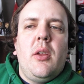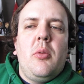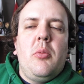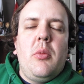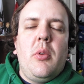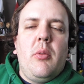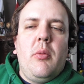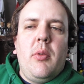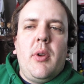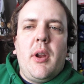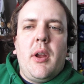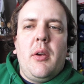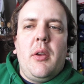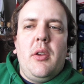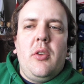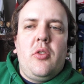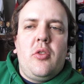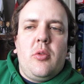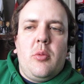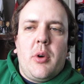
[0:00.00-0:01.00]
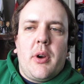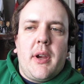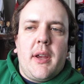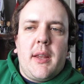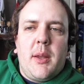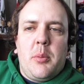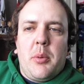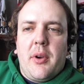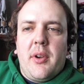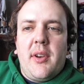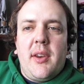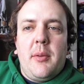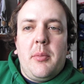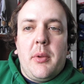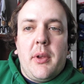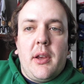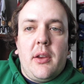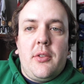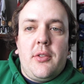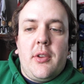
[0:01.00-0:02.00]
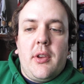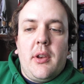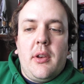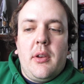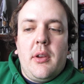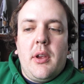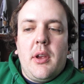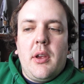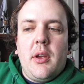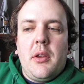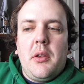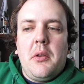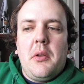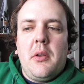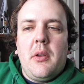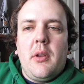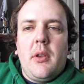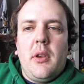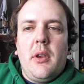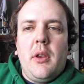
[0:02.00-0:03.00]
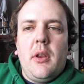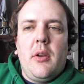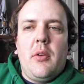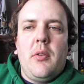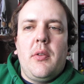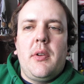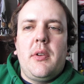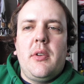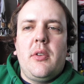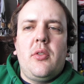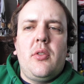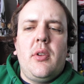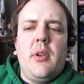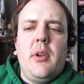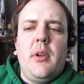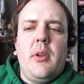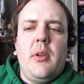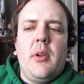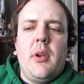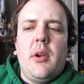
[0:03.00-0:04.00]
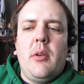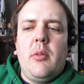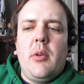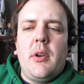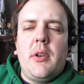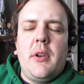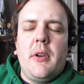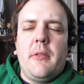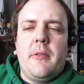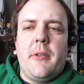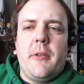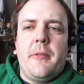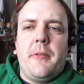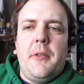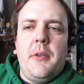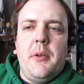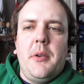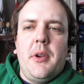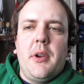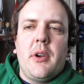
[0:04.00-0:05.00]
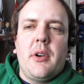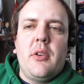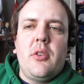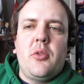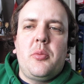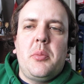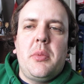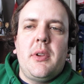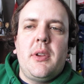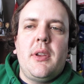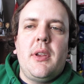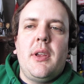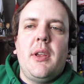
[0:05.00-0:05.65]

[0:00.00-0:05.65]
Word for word: when I used to work at the printing place and you know just I, I worked there for a few years but